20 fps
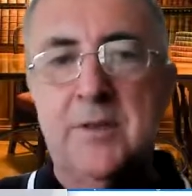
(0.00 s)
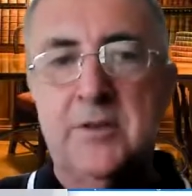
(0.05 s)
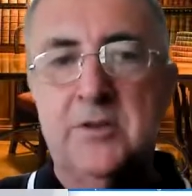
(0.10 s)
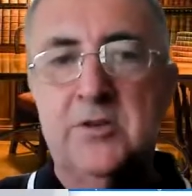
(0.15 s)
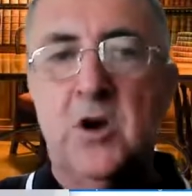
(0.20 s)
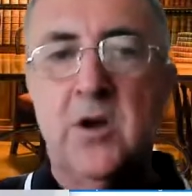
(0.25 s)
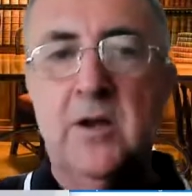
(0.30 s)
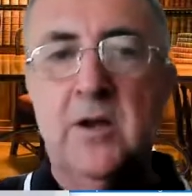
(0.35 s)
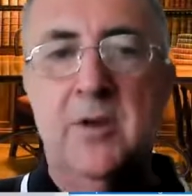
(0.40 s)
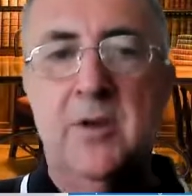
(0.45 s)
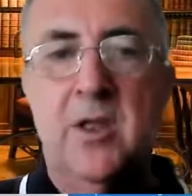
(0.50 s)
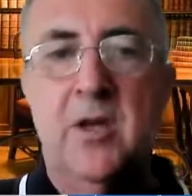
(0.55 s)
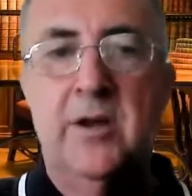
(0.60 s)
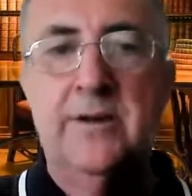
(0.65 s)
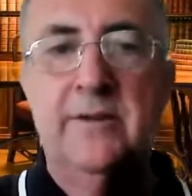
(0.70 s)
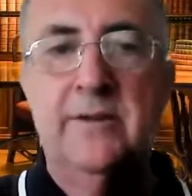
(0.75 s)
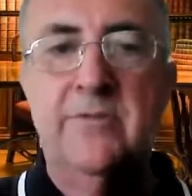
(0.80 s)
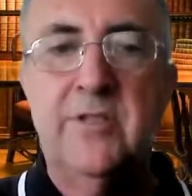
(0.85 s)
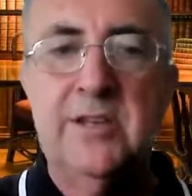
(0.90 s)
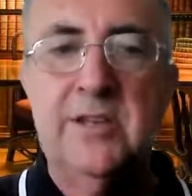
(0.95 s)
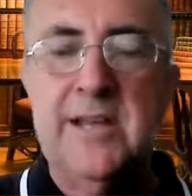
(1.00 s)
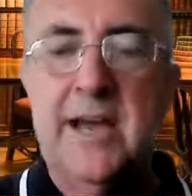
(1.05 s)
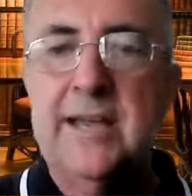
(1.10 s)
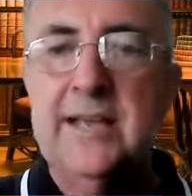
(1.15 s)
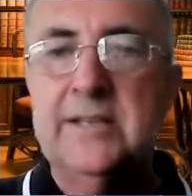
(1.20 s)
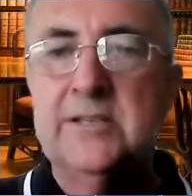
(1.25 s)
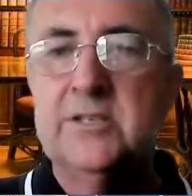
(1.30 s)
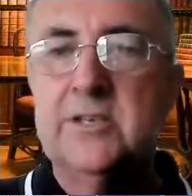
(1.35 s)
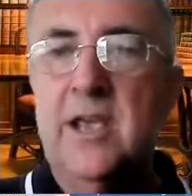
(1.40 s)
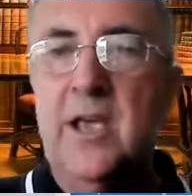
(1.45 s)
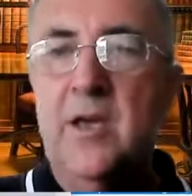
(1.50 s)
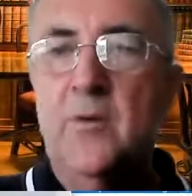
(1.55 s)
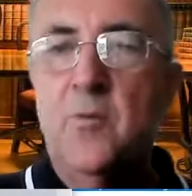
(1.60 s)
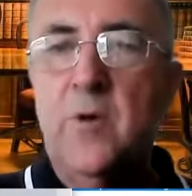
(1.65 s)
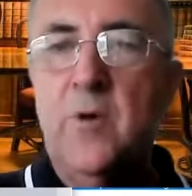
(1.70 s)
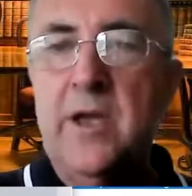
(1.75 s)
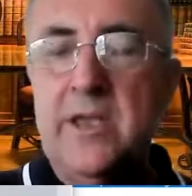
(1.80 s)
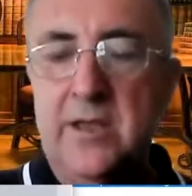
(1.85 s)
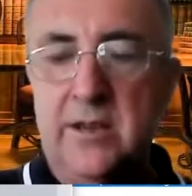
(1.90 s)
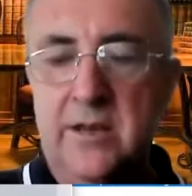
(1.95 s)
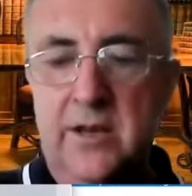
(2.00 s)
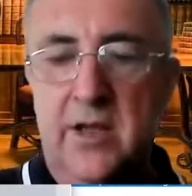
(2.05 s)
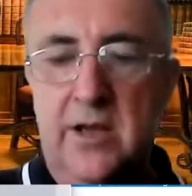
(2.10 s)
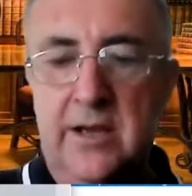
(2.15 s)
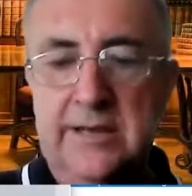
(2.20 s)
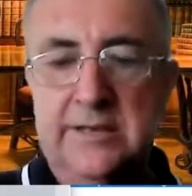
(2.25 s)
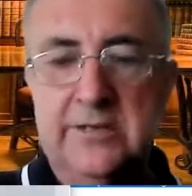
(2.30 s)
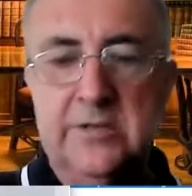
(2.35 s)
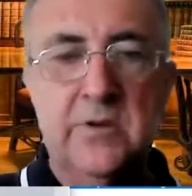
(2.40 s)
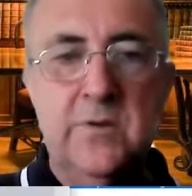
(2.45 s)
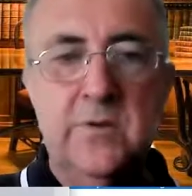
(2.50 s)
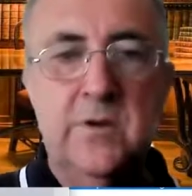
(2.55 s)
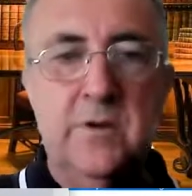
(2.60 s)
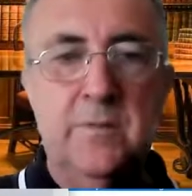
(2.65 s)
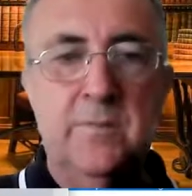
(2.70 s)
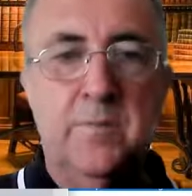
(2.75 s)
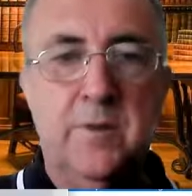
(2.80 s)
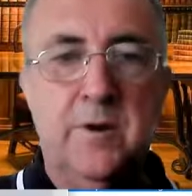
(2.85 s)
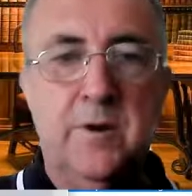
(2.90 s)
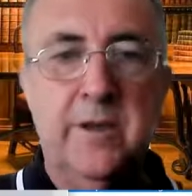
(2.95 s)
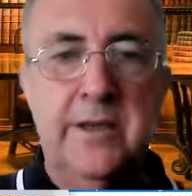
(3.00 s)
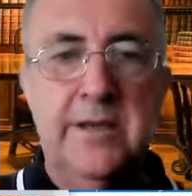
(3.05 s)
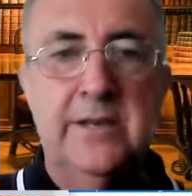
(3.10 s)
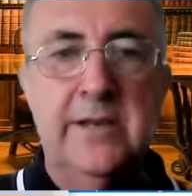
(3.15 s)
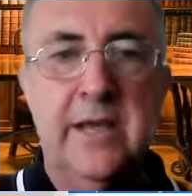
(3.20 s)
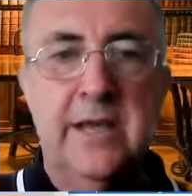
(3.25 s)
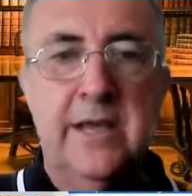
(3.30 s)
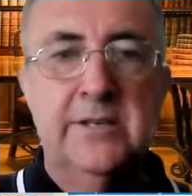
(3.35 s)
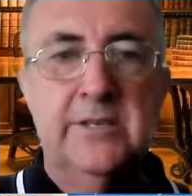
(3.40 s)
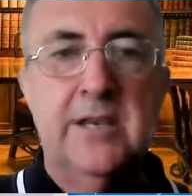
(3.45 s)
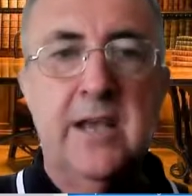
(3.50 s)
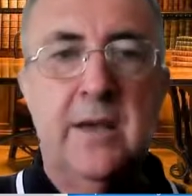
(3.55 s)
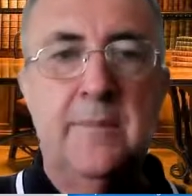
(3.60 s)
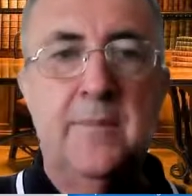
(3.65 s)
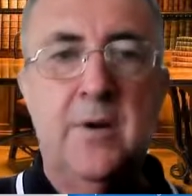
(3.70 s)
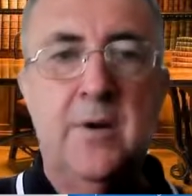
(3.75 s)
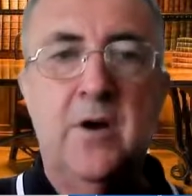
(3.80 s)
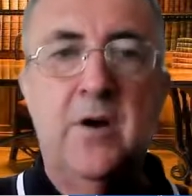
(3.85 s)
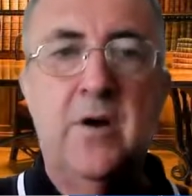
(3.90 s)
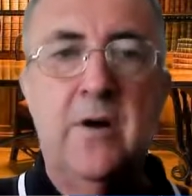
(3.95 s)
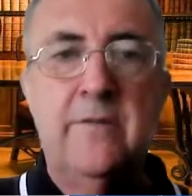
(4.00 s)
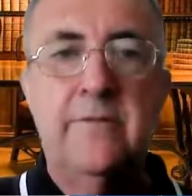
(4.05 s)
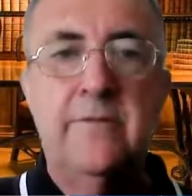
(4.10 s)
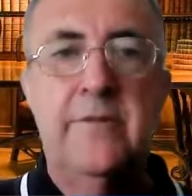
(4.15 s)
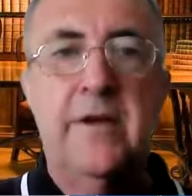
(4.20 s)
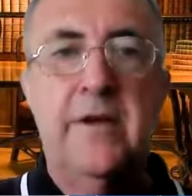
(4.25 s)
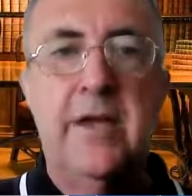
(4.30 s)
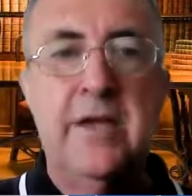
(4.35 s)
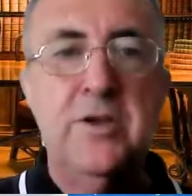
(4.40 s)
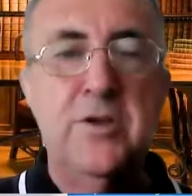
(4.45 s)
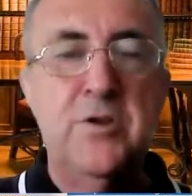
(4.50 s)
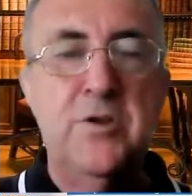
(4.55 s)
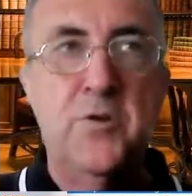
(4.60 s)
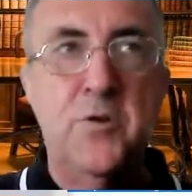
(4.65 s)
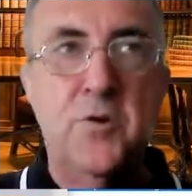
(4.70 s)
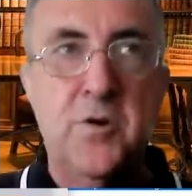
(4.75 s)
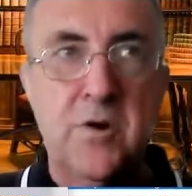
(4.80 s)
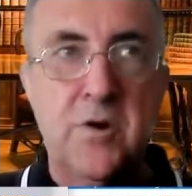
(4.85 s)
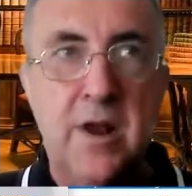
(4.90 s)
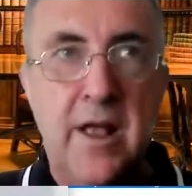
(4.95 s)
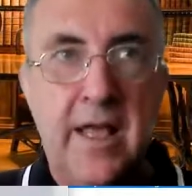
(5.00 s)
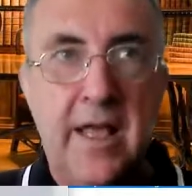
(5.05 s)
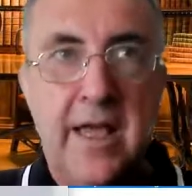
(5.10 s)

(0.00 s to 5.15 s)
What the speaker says: timeline of the dates where you'd like to complete some of your